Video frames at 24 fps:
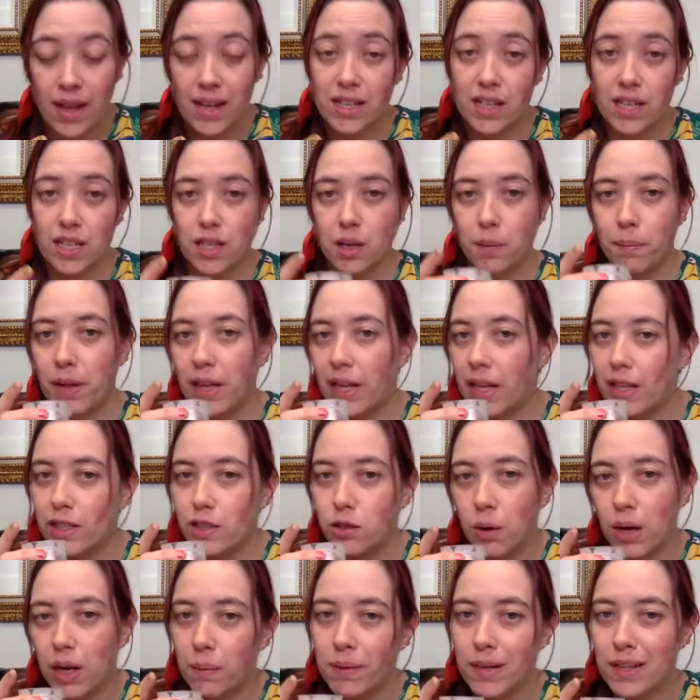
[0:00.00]
This could be like
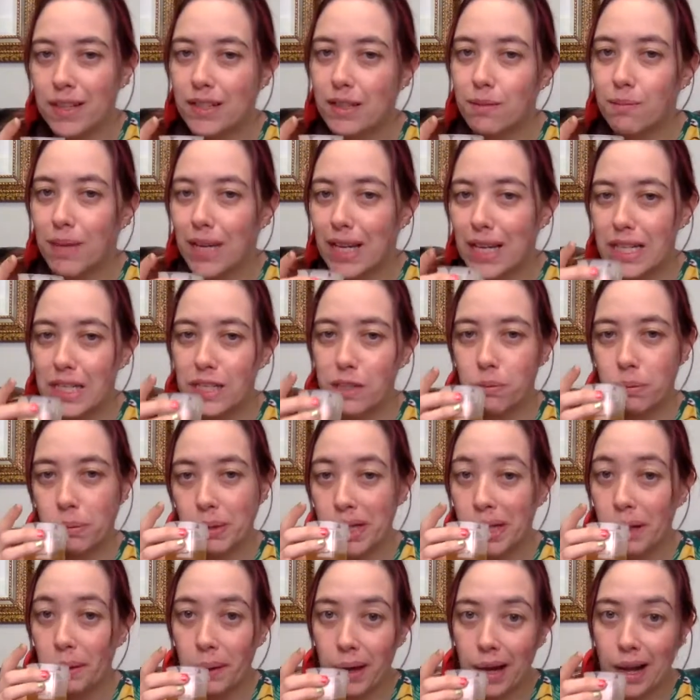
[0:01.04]
twenty minutes of me just
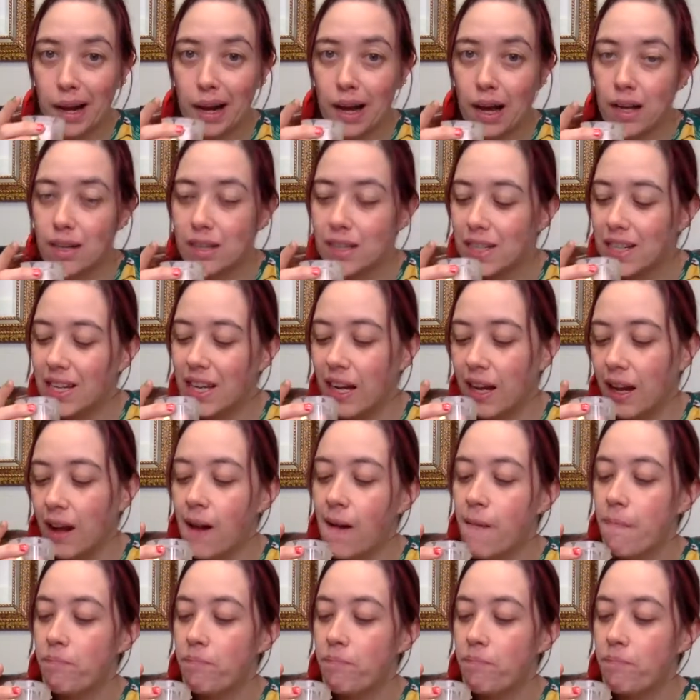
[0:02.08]
blowing on a hot tea.